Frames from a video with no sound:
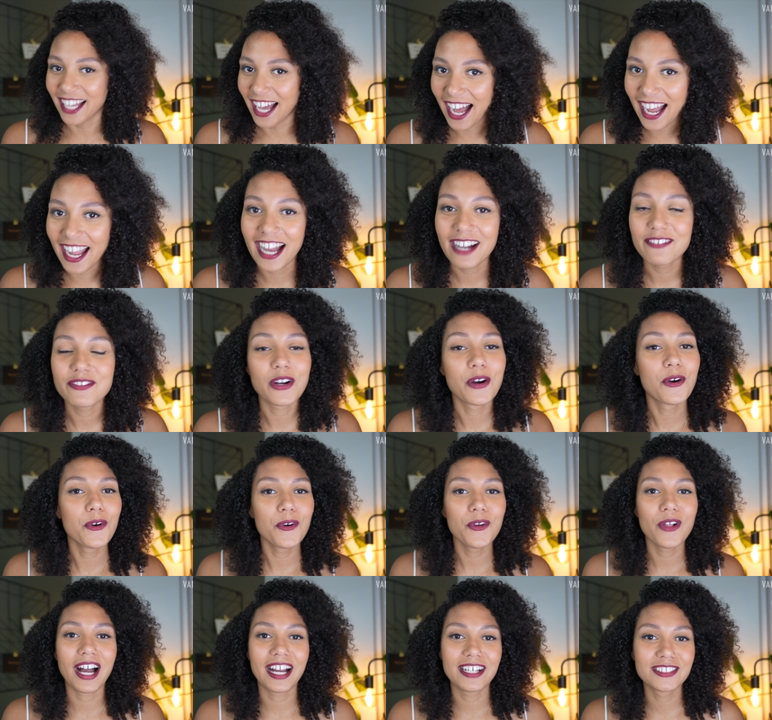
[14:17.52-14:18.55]
I have a
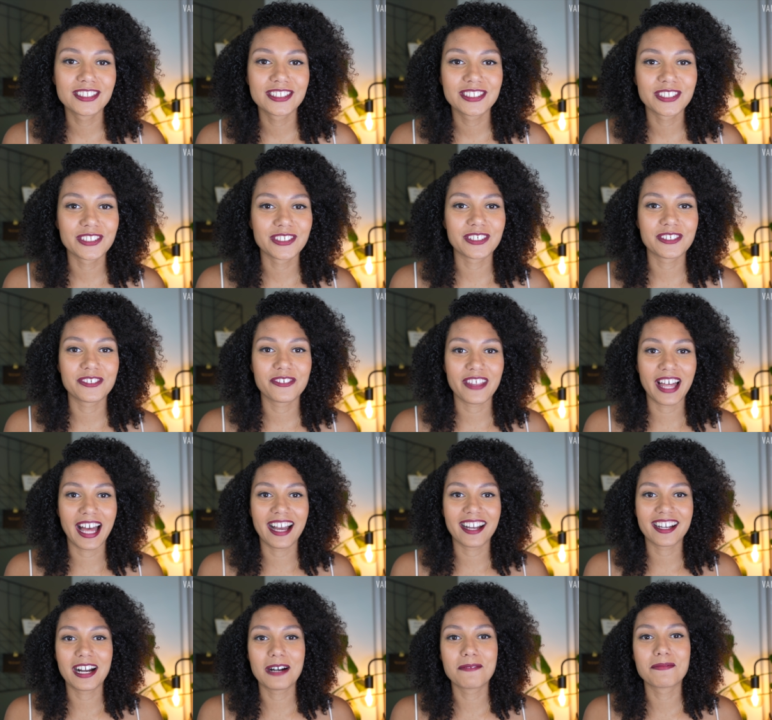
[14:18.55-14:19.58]
whole house tour of
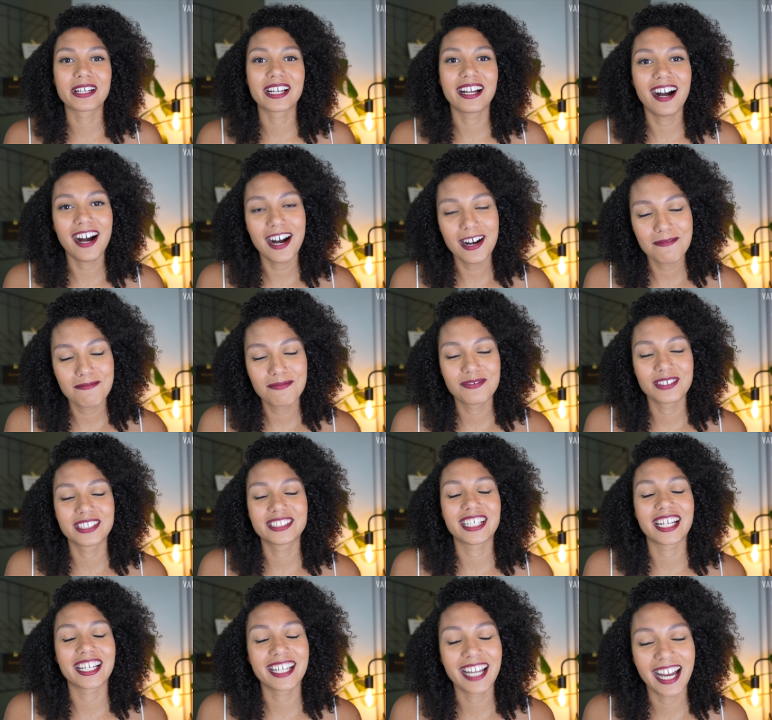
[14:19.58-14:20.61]
that coming up,
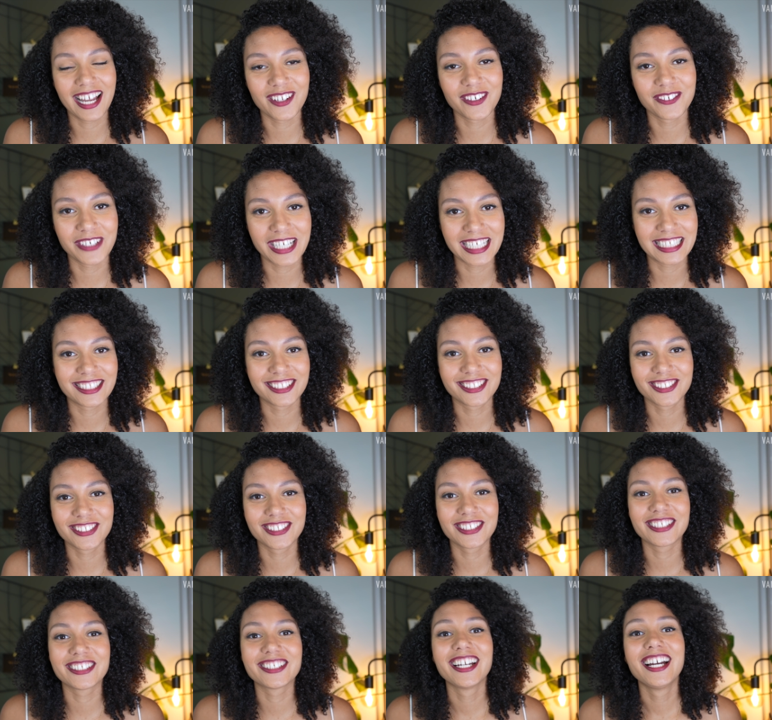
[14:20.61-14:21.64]
which I cannot wait to show
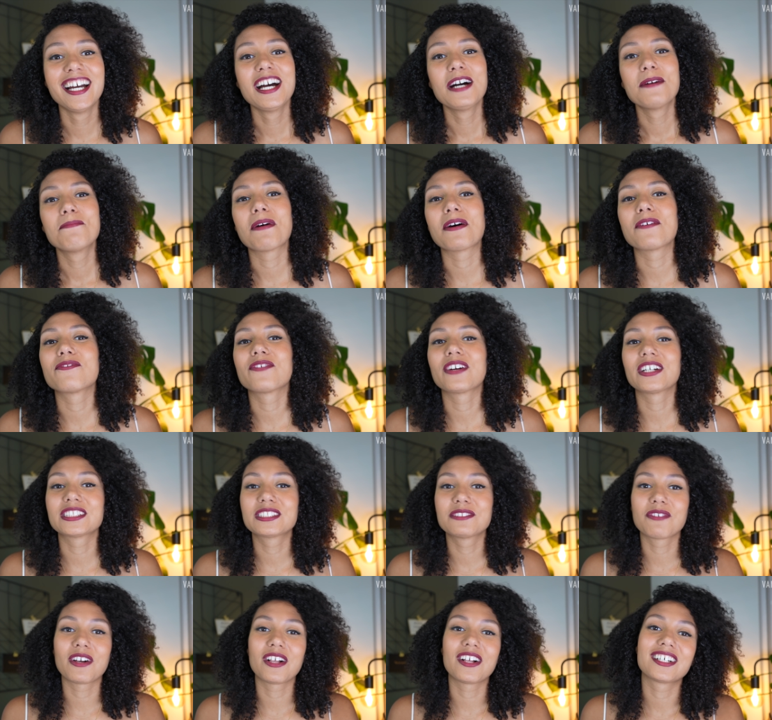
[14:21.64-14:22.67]
you. But
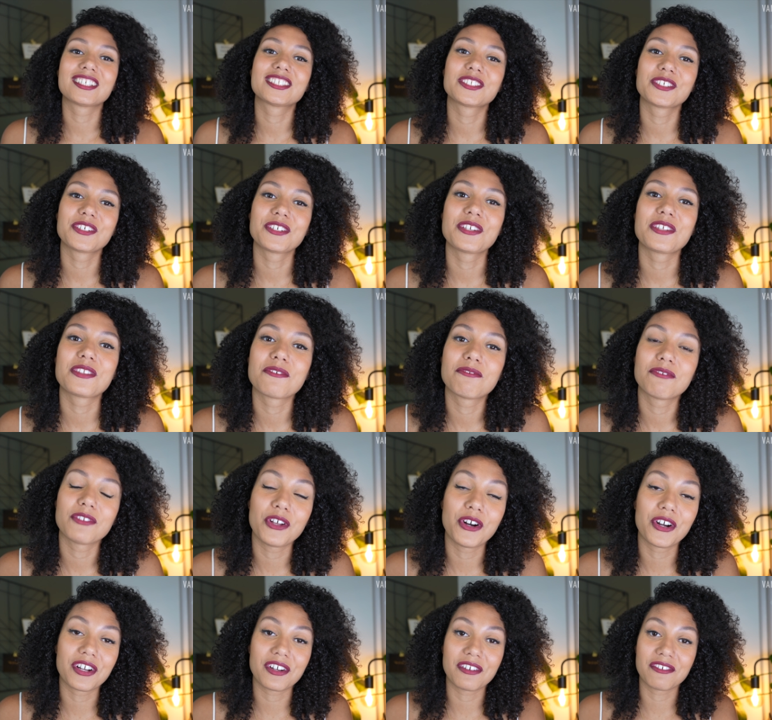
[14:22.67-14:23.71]
first of all, I'll show you the
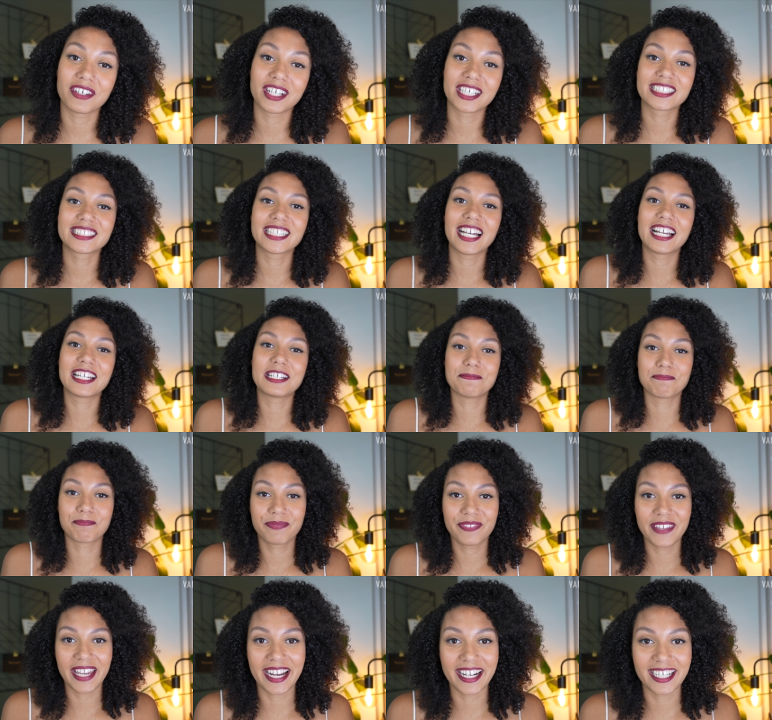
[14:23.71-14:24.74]
vlog of our time
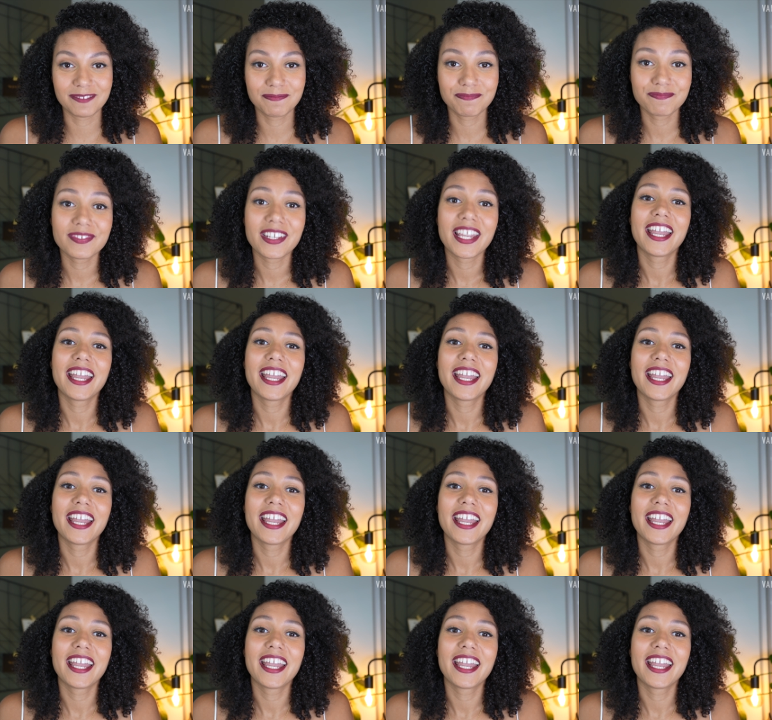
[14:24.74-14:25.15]
there.